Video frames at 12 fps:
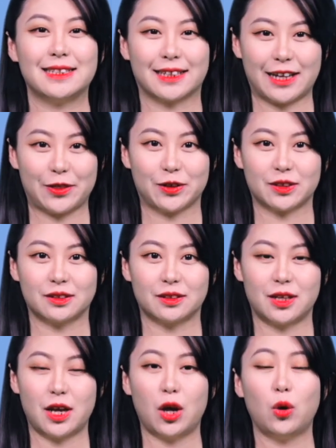Together,
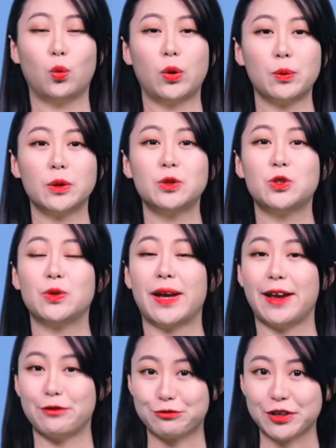we will
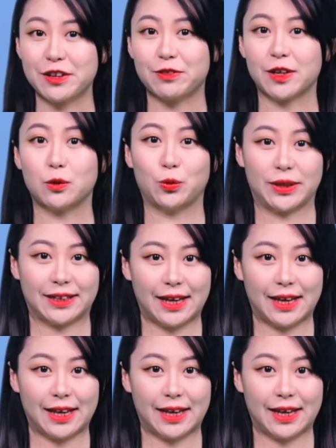do everything we